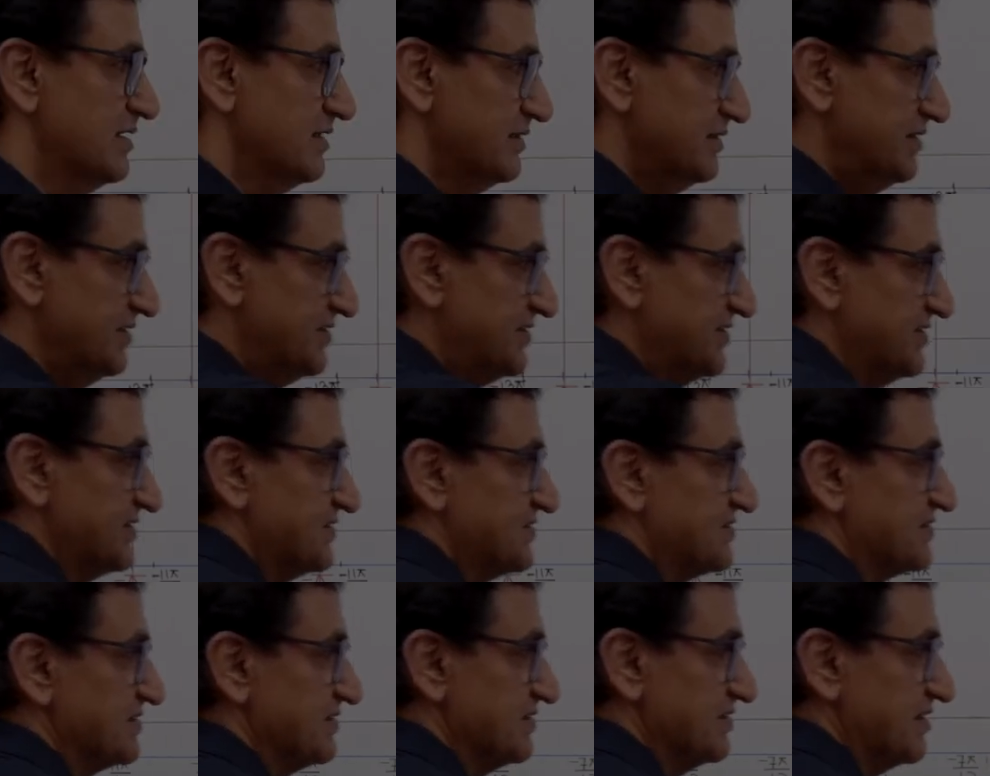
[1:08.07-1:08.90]
This
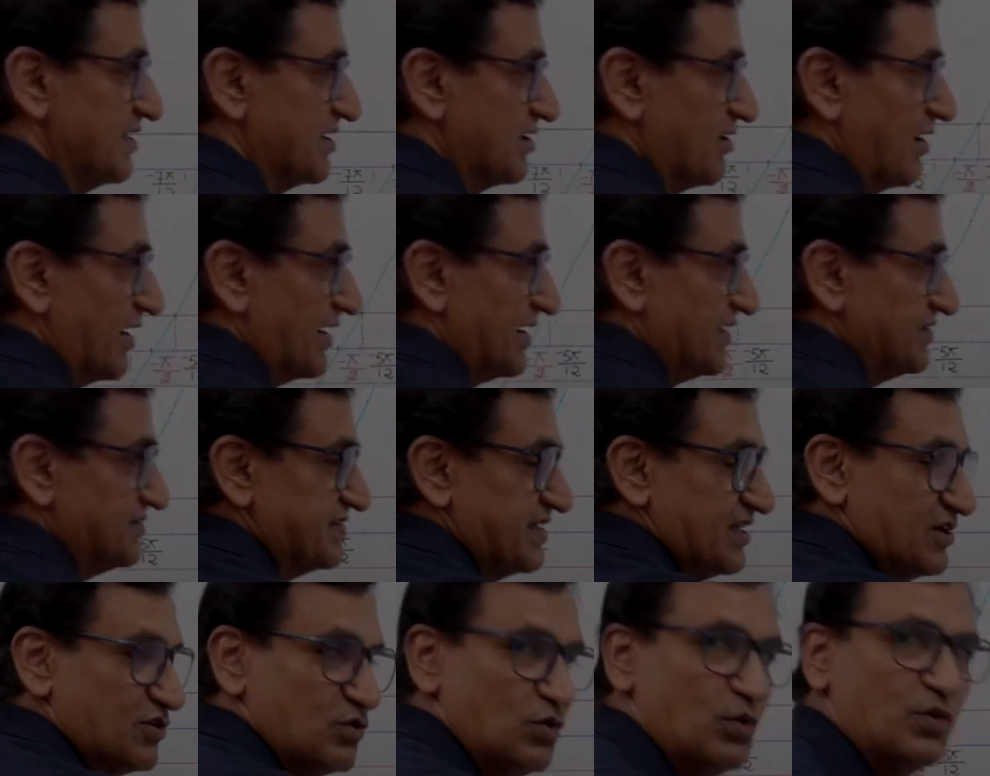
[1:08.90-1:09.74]
is the
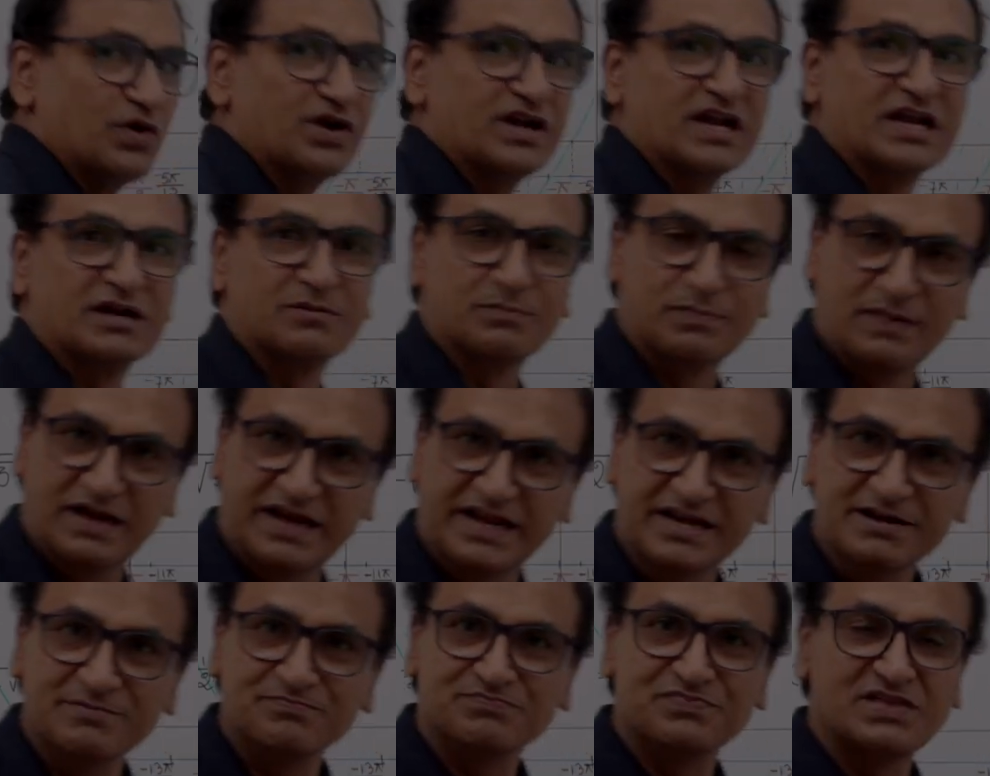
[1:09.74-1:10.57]
Cartesian coordinate
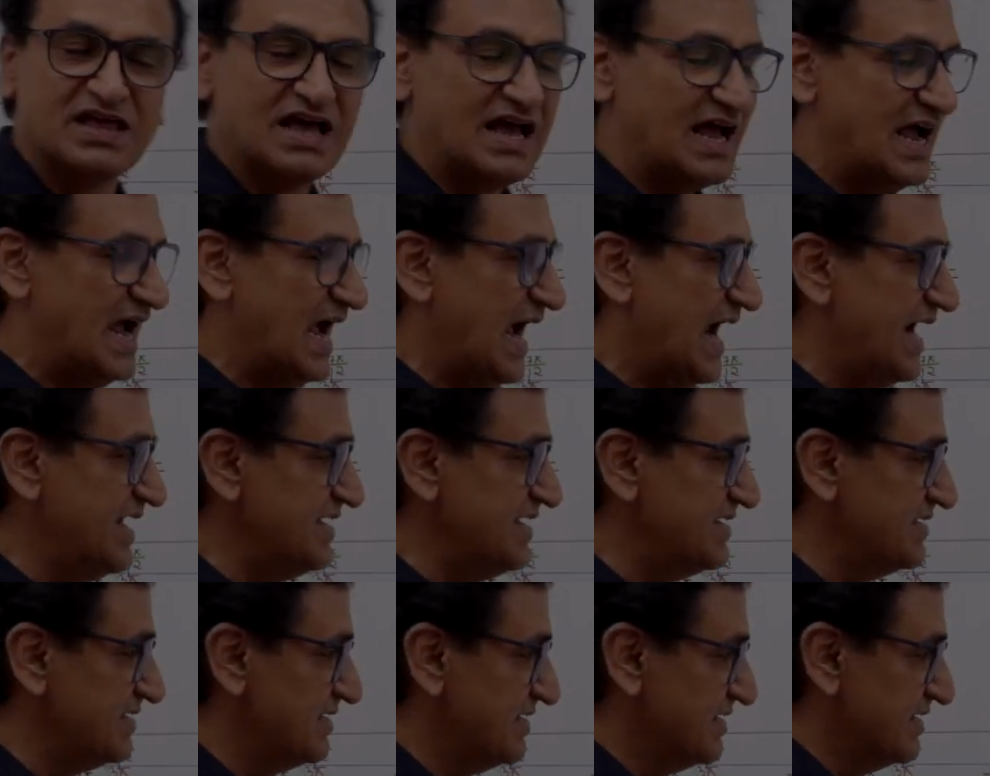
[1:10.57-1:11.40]
plane
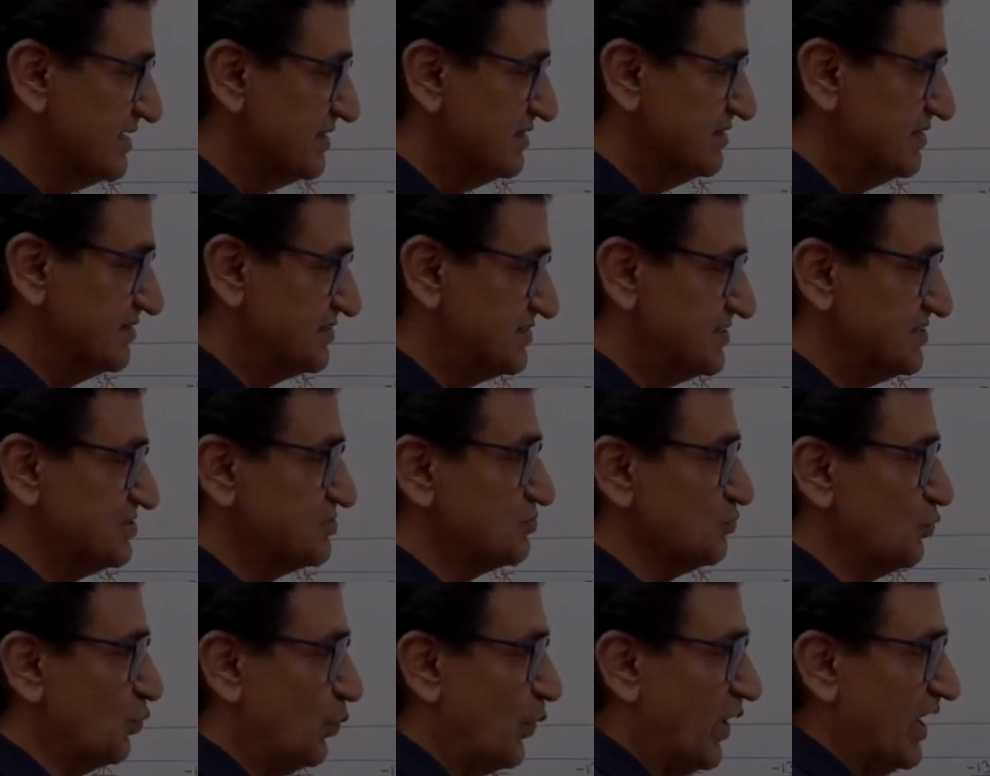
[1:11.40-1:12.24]
and this
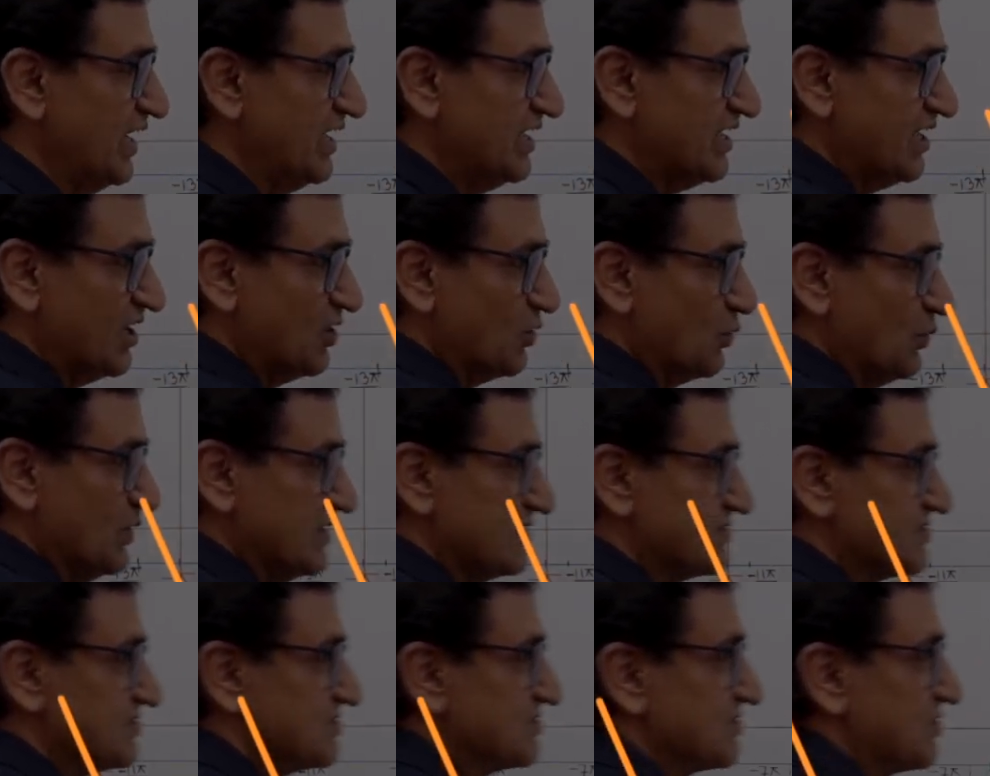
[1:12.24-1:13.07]
is y
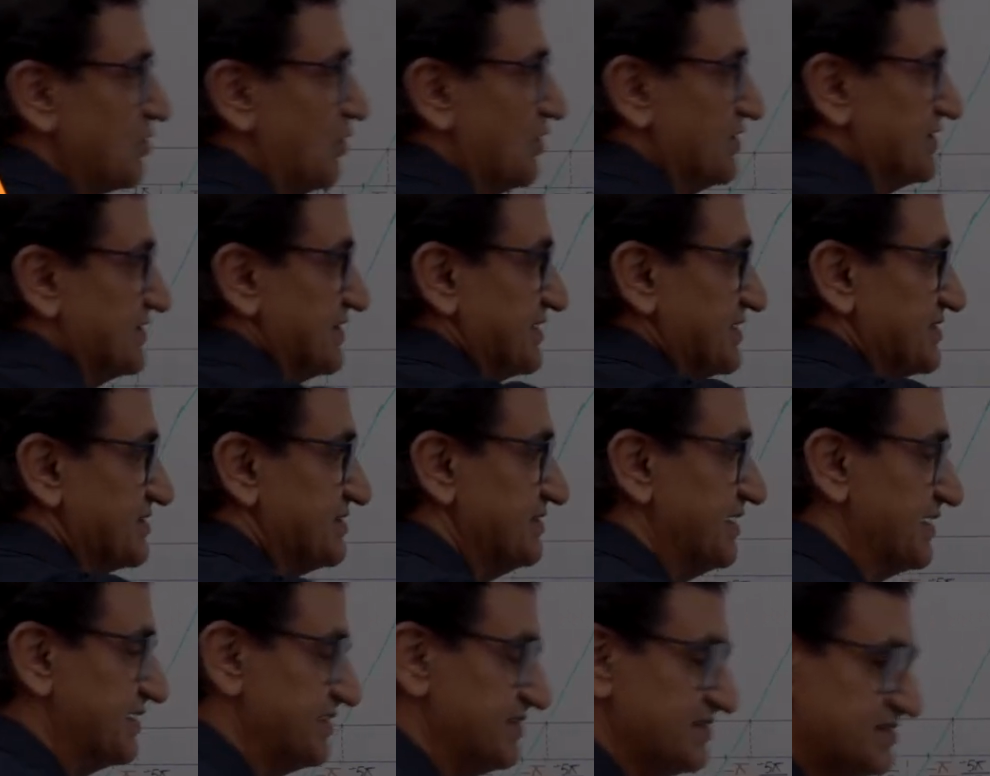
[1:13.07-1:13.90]
equals cos x, that